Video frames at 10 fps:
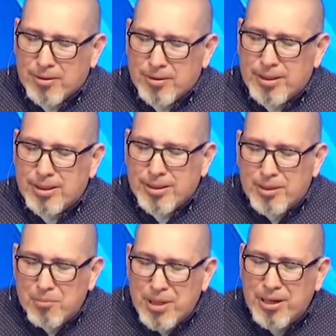See,
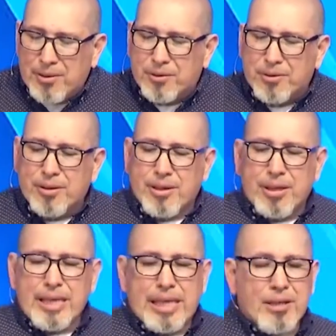the meal
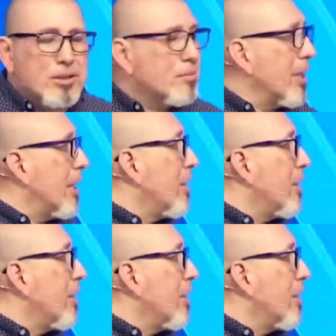heals me